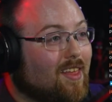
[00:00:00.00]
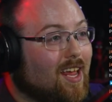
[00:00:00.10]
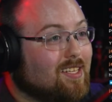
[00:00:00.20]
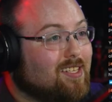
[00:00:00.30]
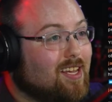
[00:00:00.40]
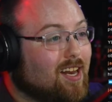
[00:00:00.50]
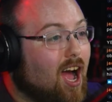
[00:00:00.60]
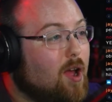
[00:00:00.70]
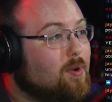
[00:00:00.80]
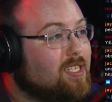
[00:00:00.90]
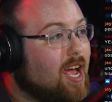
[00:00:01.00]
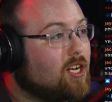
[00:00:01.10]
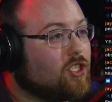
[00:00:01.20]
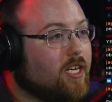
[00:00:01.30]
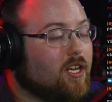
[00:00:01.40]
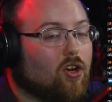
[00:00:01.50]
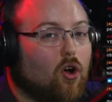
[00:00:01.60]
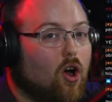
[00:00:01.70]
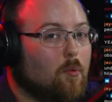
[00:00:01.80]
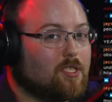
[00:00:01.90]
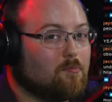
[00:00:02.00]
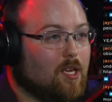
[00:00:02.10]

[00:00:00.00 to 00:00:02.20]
that I did, I was actually in a call with some